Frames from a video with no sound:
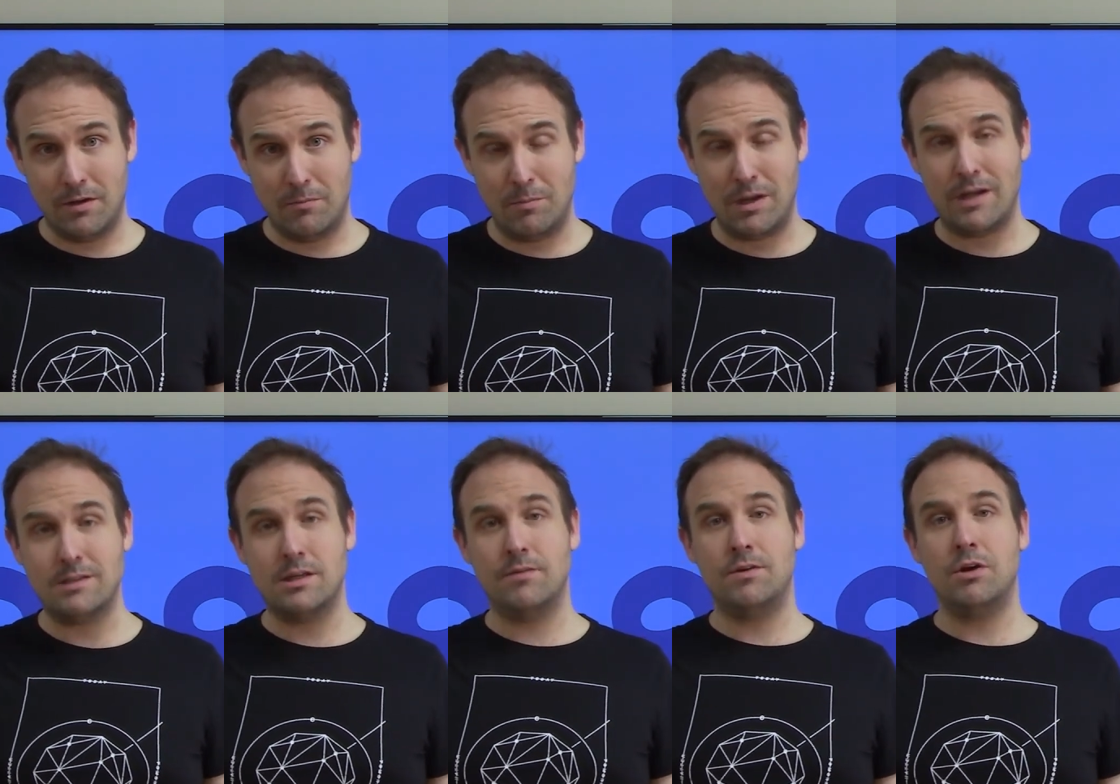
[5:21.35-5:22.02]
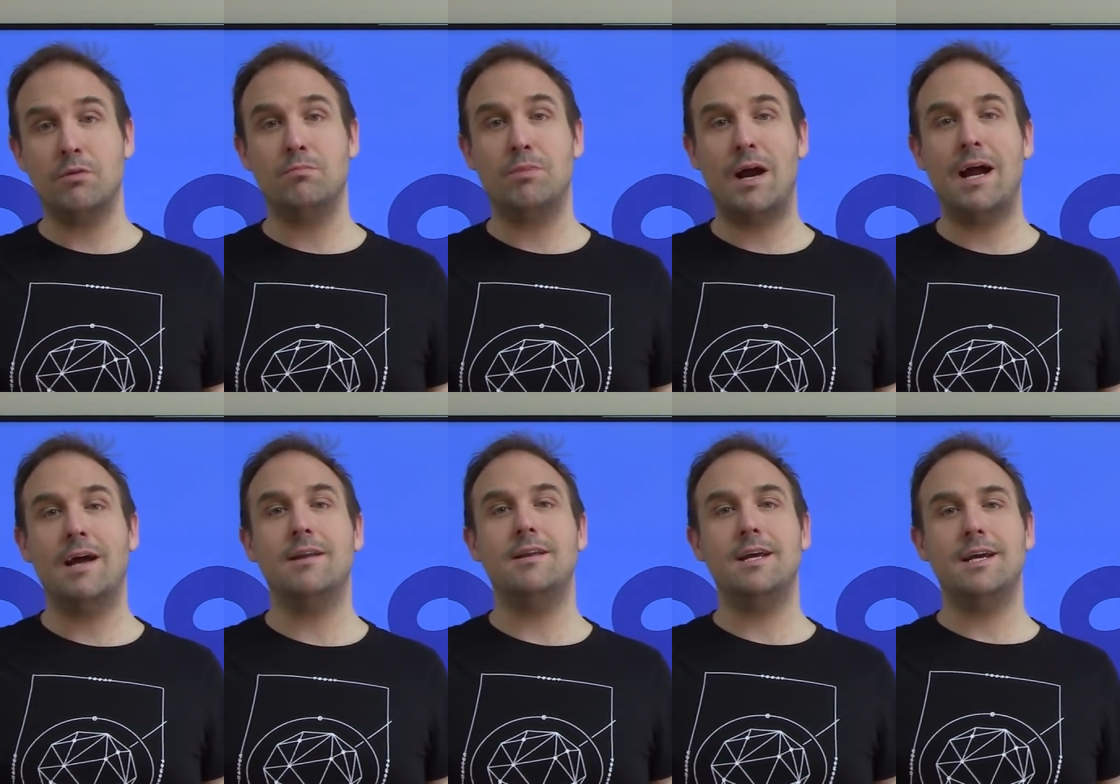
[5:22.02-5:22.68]
because if your
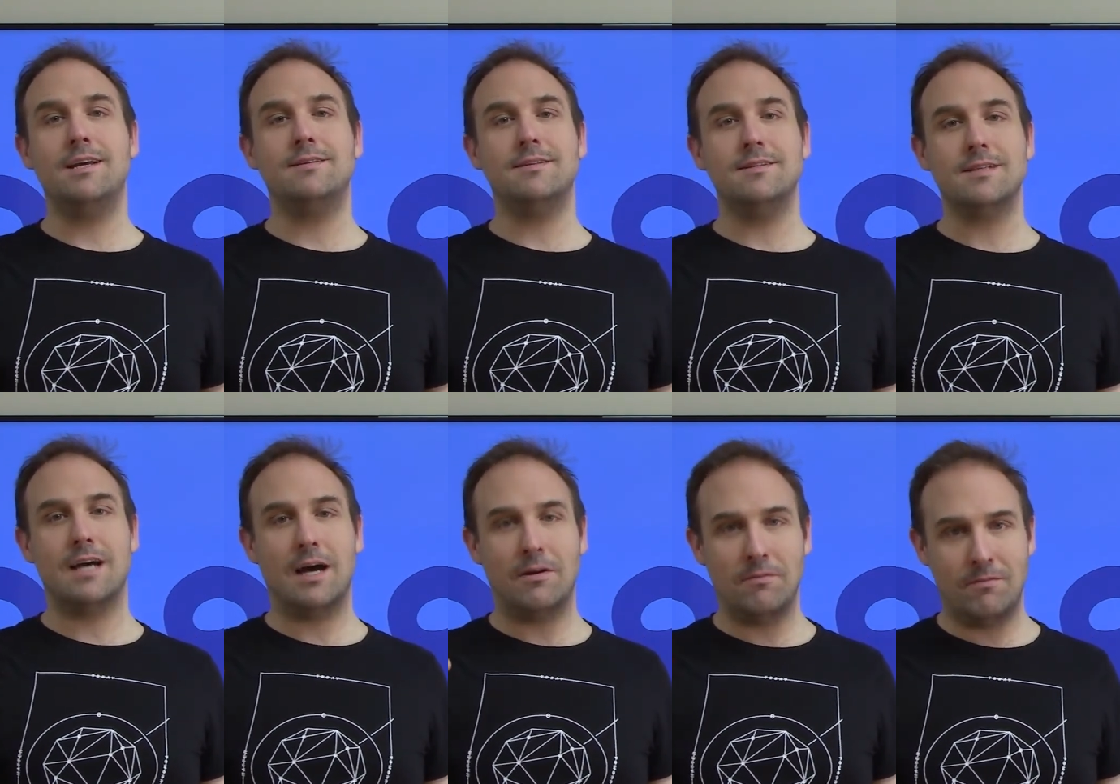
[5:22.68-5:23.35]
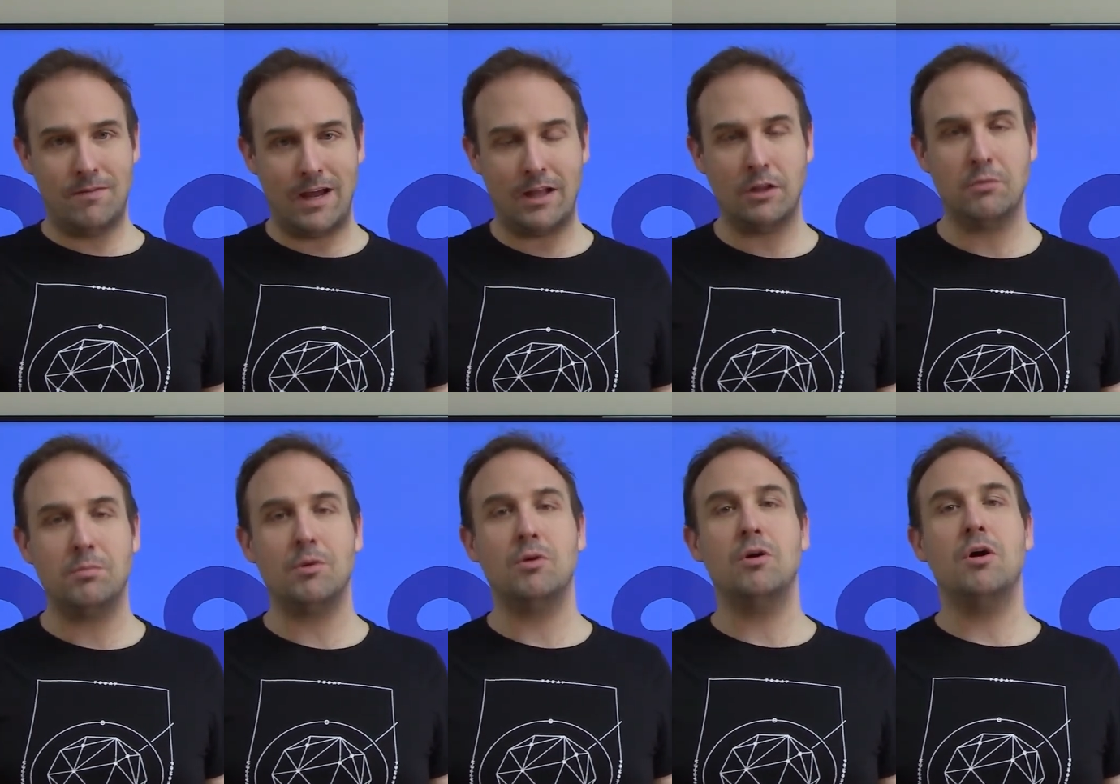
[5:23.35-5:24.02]
brand isn't
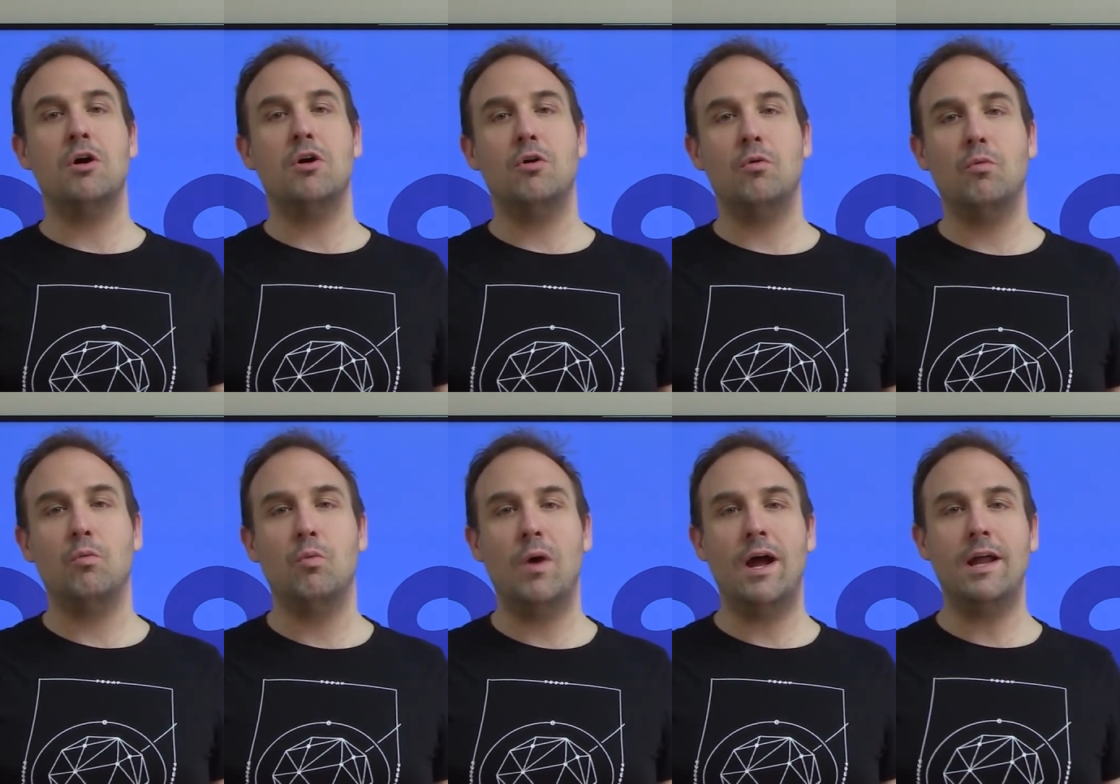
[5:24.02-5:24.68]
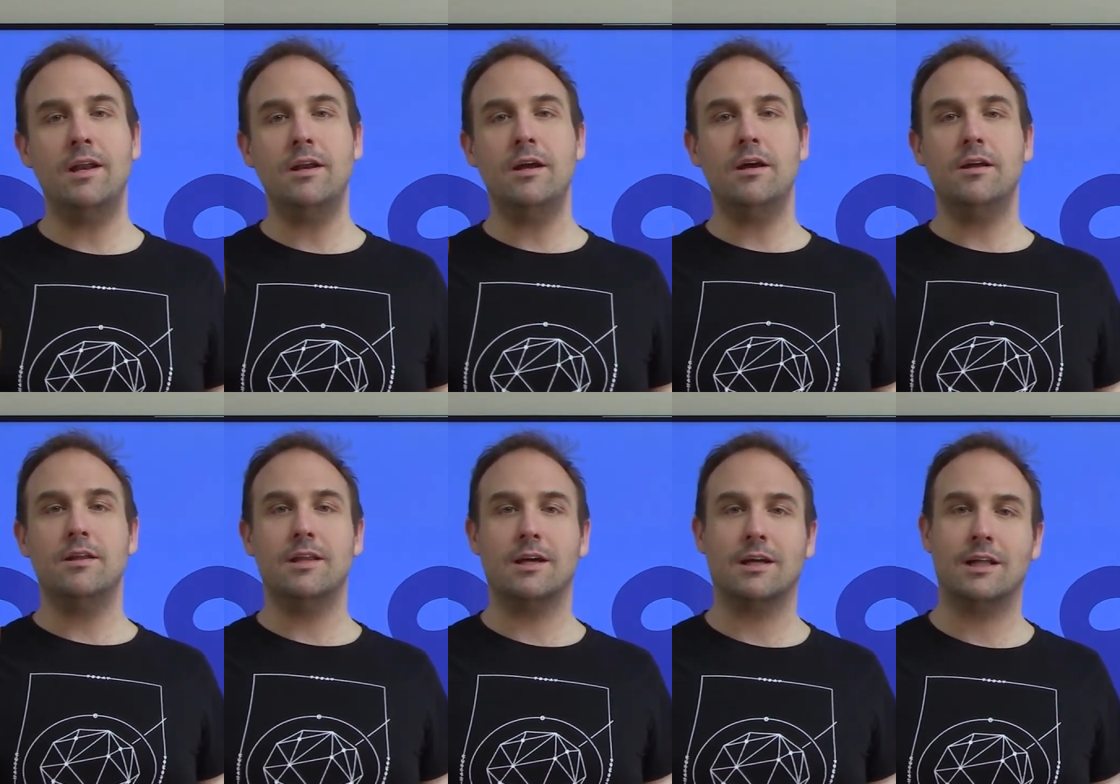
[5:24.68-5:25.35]
available when
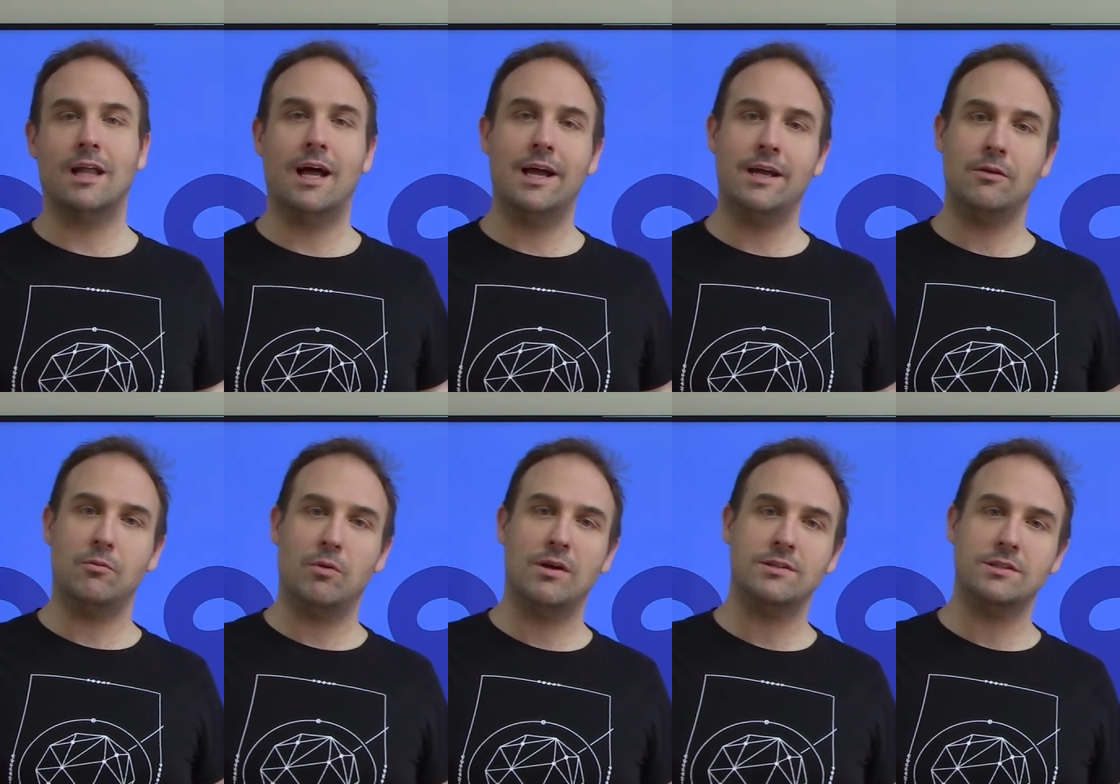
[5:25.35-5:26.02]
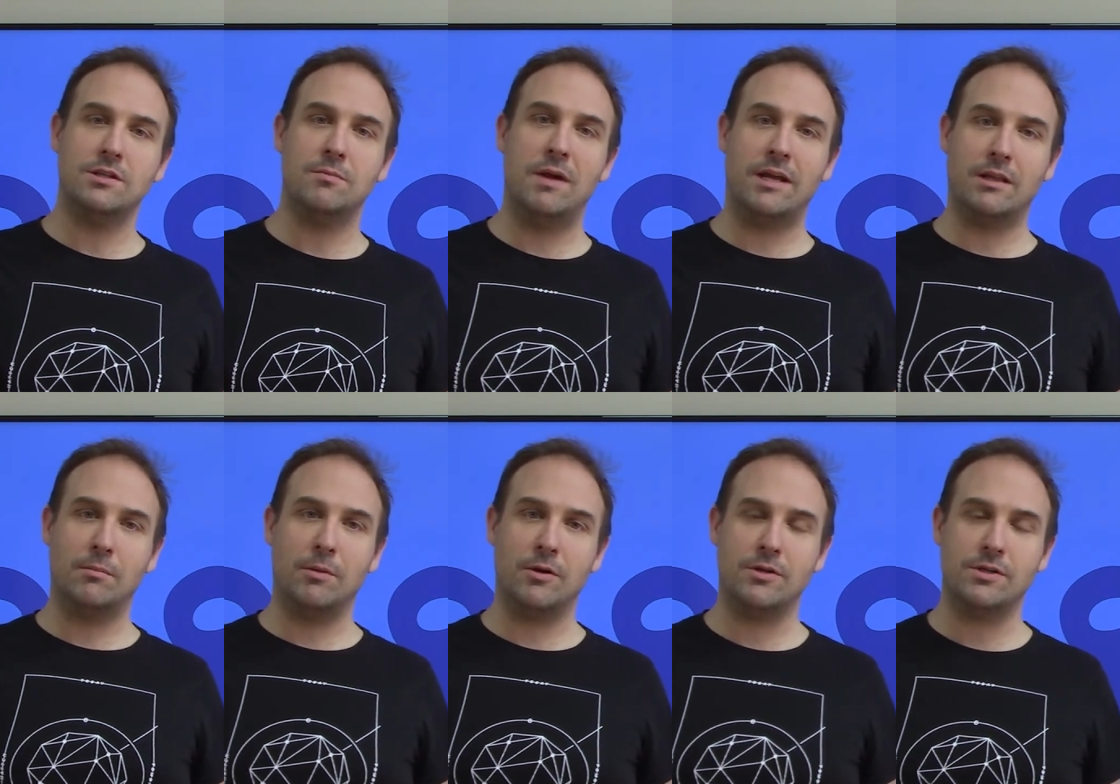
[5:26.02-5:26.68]
the client wants to make the
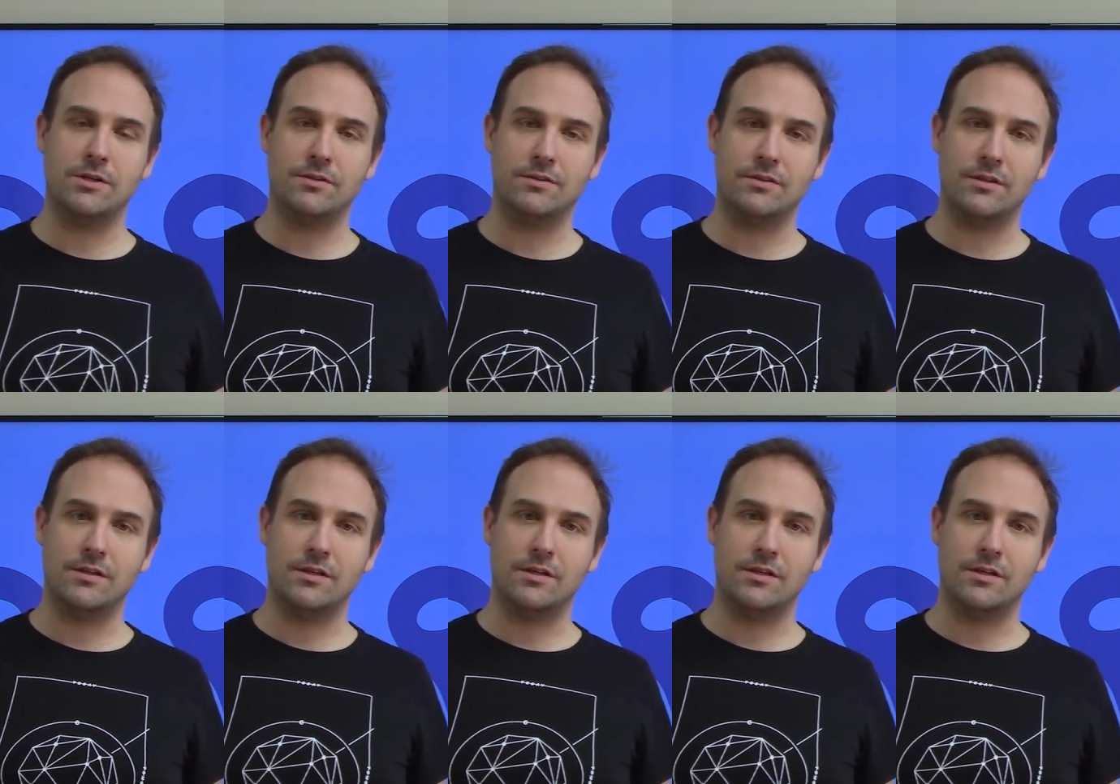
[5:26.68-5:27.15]
purchase,